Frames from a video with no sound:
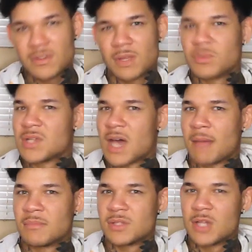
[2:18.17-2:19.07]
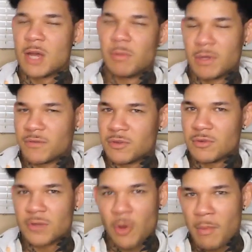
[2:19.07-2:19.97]
sometimes, but if
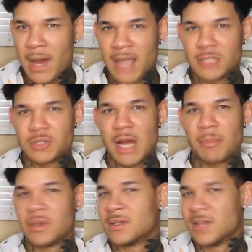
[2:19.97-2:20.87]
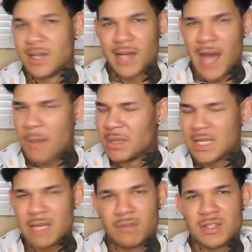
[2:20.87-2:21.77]
you don't mind dropping I
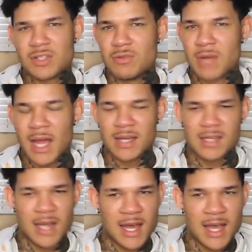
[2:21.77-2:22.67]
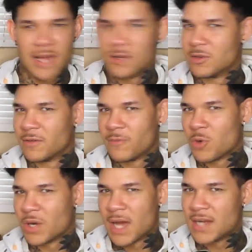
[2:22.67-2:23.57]
believe it's $2.99 or
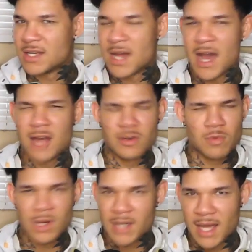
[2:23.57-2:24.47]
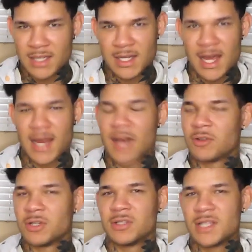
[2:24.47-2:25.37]
$4.99 or $1.99. I
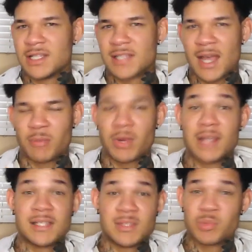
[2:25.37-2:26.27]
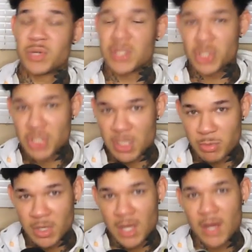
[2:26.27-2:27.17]
don't know the exact price. It's pretty cheap.
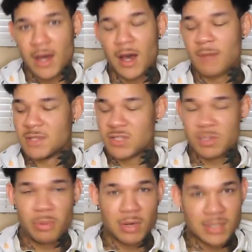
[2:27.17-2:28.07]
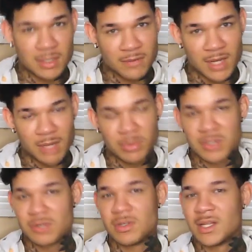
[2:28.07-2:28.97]
Um, to support the
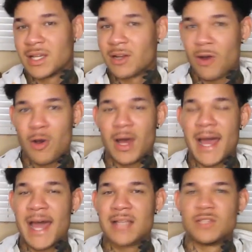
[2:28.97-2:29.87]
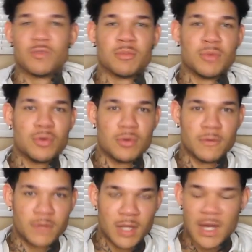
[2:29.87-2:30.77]
developers, you can get all ads
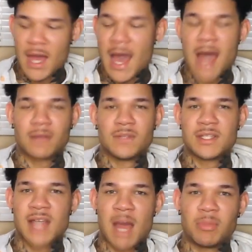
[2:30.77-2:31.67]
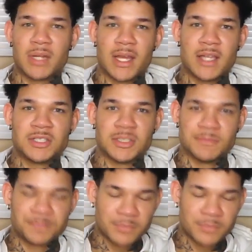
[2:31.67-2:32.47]
removed out of this application.